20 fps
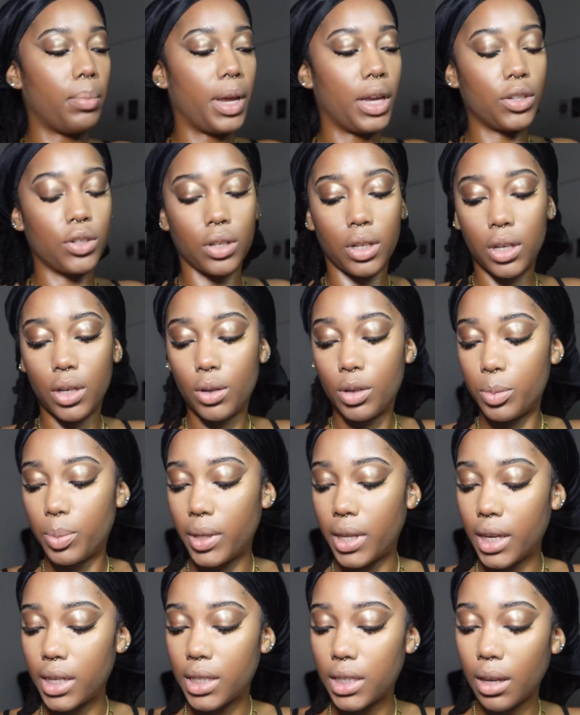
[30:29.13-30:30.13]
majorly use, but
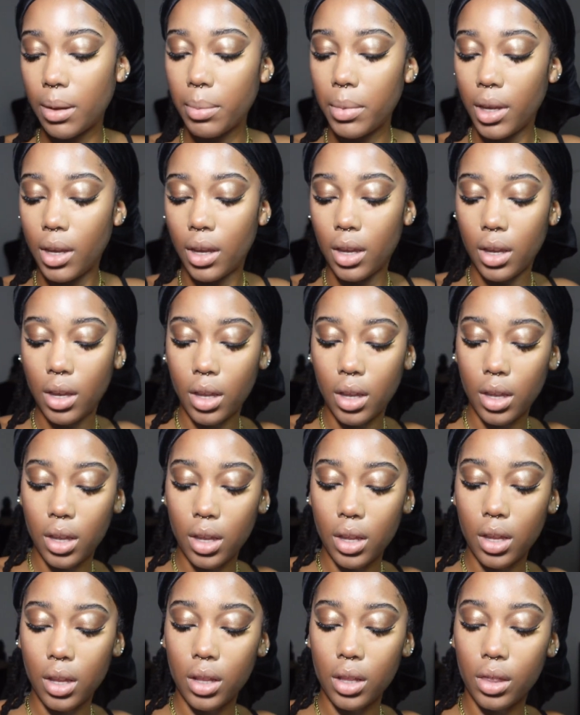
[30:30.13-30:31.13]
they sent me
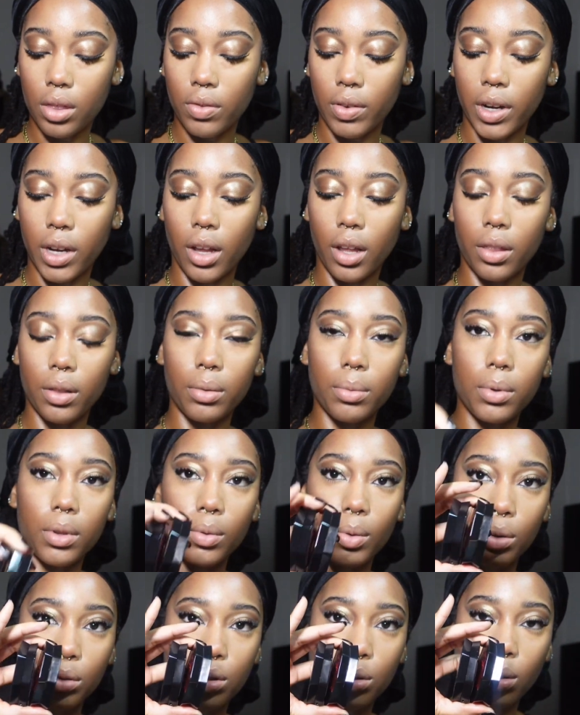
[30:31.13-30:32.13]
three other
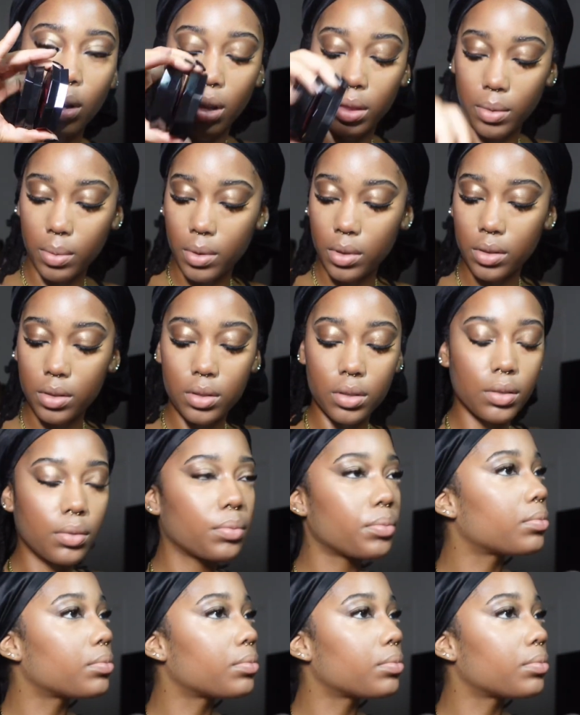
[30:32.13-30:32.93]
or two other ones.